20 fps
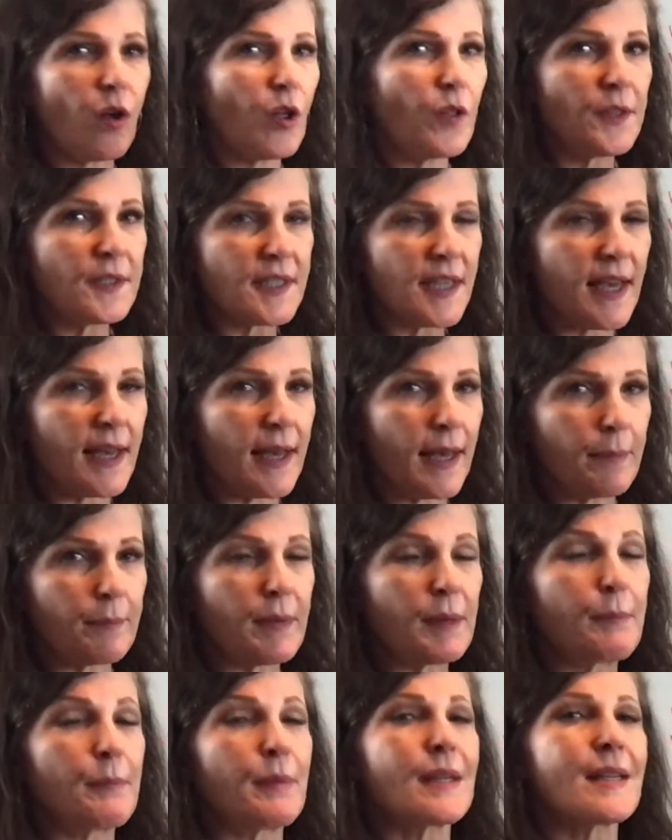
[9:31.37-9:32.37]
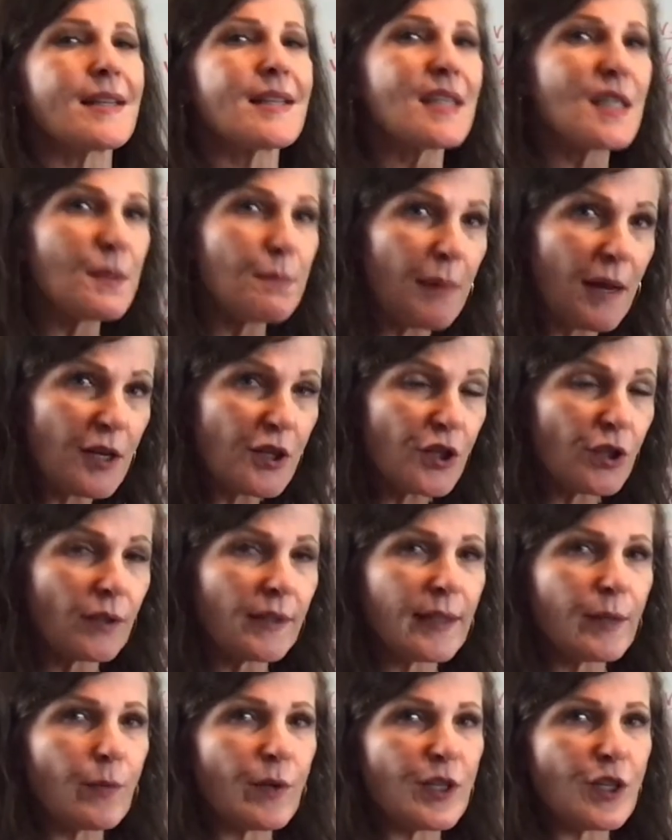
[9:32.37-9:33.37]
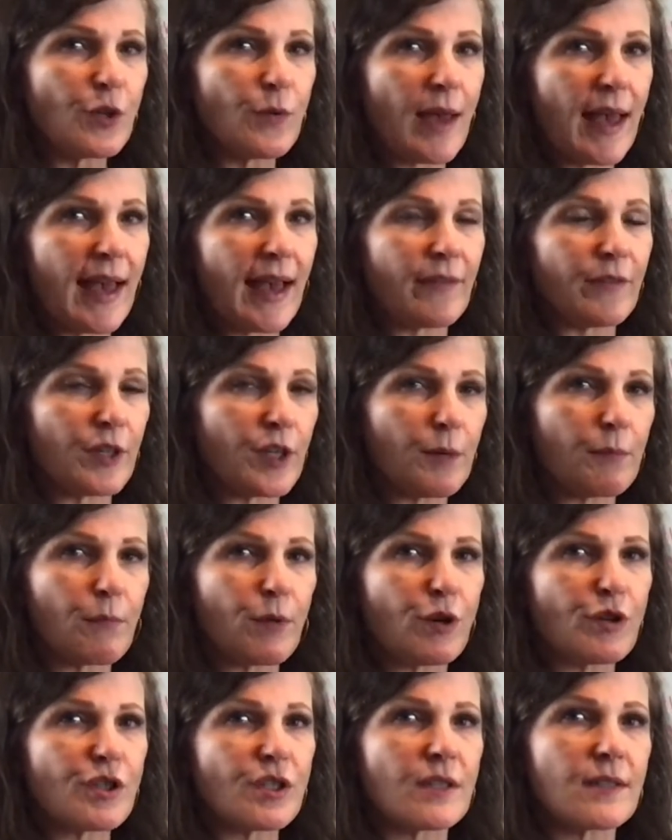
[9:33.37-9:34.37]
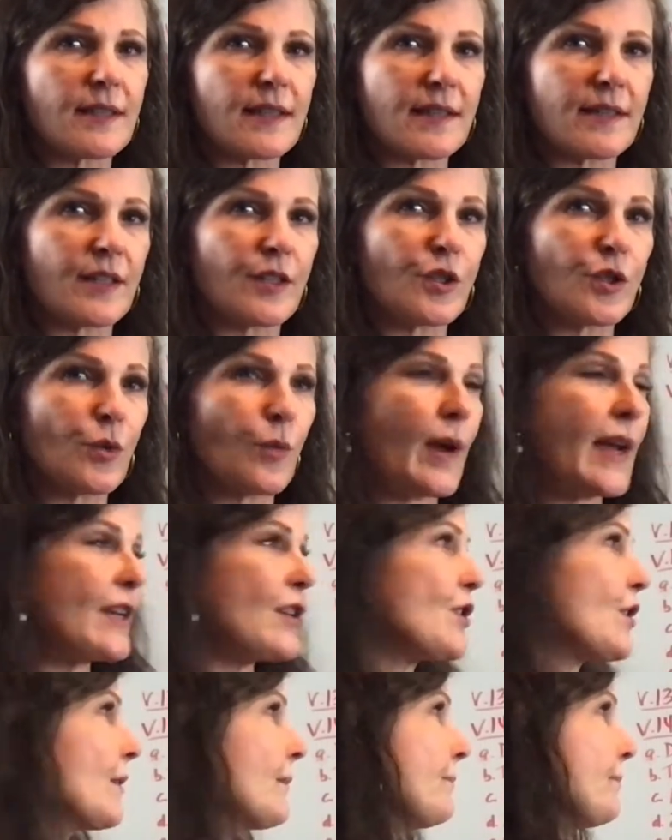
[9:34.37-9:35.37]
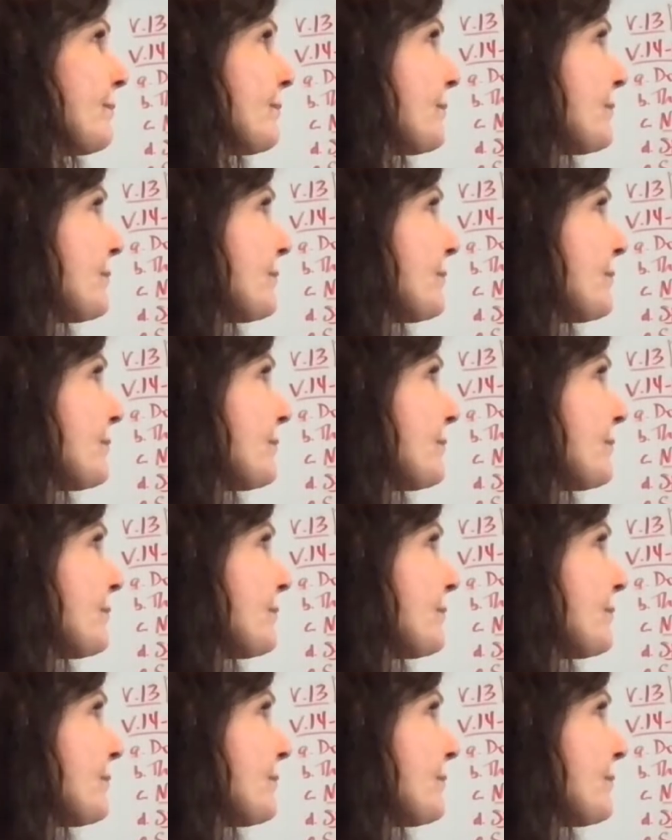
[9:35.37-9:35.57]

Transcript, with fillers: the time, but especially when you have an emergency situation.